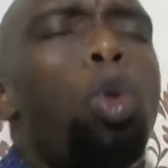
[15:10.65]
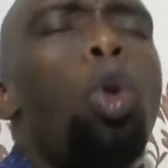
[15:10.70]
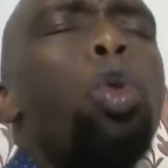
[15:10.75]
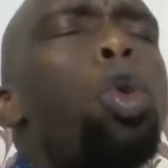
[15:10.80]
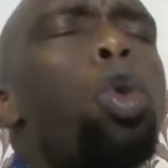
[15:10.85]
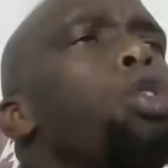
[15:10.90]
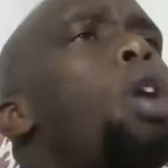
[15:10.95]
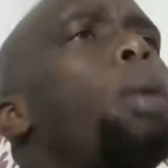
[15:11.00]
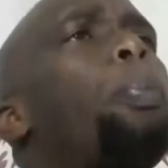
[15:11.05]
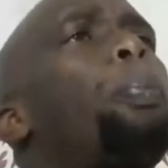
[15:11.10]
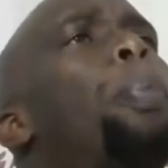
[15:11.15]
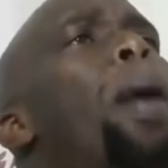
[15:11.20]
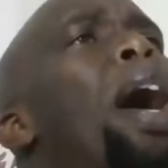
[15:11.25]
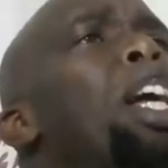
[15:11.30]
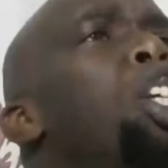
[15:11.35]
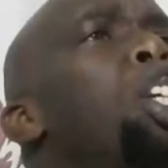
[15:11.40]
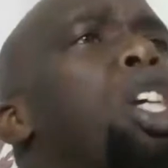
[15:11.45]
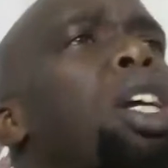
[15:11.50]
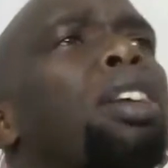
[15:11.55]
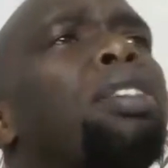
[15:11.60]
Your
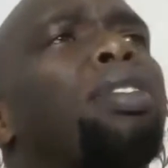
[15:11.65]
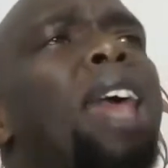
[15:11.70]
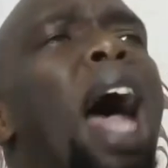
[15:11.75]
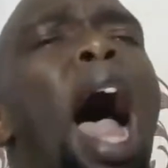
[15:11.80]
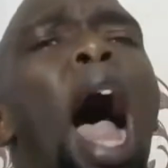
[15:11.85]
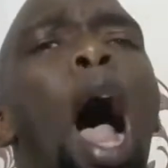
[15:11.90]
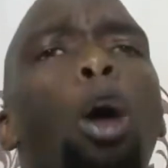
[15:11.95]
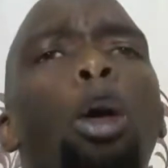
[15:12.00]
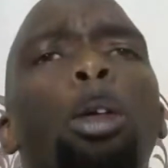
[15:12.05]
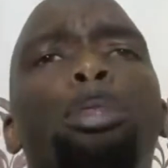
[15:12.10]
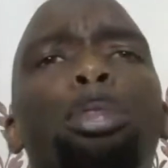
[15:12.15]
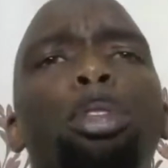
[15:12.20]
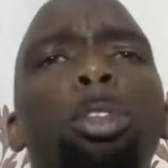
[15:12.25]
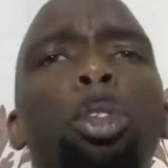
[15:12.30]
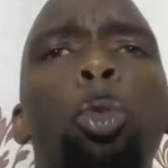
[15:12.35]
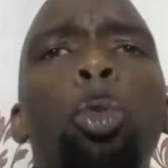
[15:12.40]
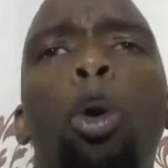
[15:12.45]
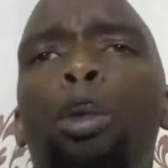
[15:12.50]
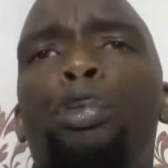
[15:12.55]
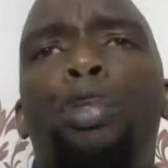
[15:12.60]
punches are of
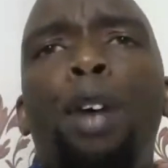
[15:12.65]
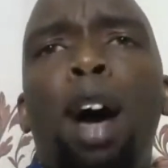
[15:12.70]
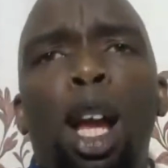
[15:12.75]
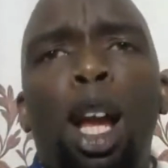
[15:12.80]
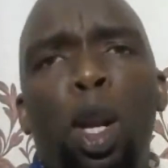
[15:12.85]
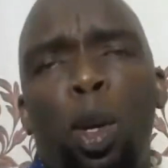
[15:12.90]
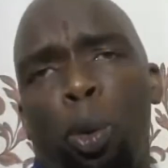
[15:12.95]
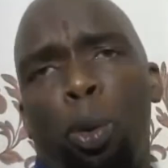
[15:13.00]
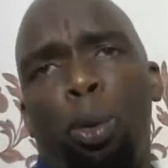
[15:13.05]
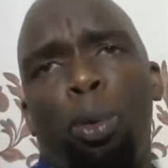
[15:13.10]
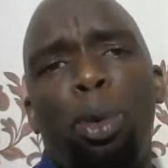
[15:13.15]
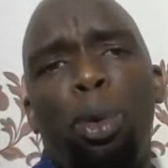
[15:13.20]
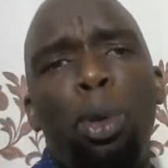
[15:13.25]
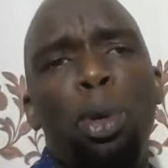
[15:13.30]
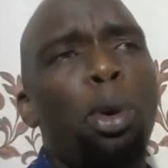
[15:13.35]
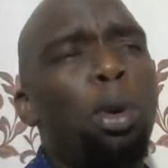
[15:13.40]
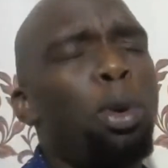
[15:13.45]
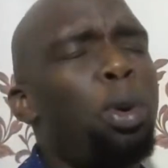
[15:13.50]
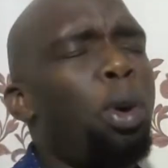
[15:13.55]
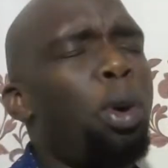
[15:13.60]
no value.
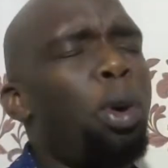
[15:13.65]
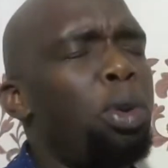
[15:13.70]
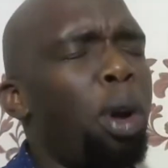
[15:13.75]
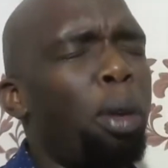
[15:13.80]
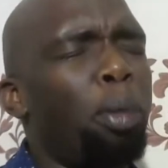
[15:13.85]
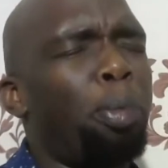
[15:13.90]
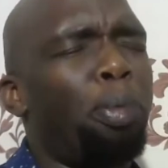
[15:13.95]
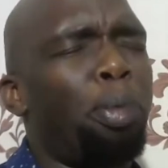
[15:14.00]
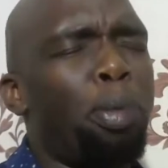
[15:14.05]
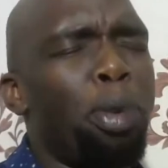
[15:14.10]
Your